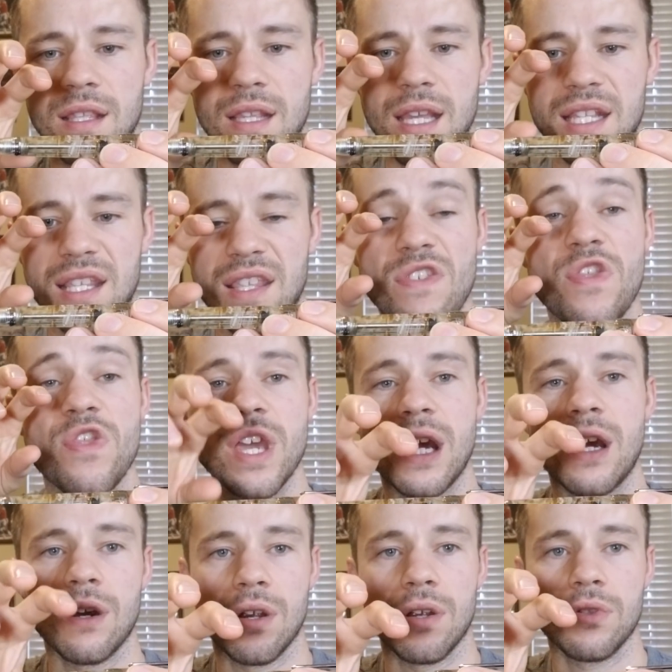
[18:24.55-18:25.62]

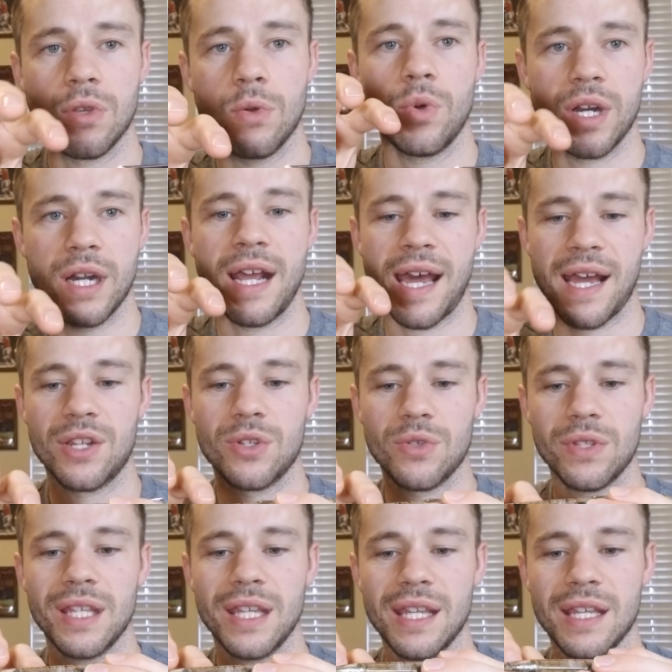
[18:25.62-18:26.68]
thicker than what it
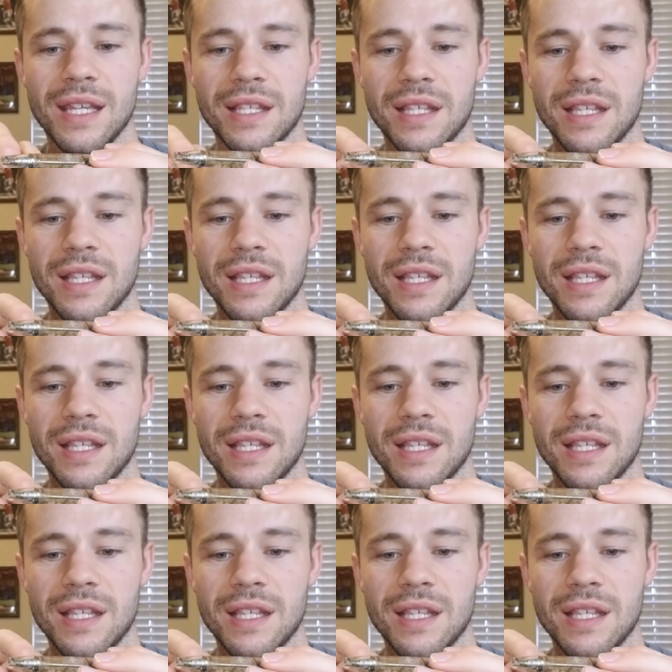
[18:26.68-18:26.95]
actually is.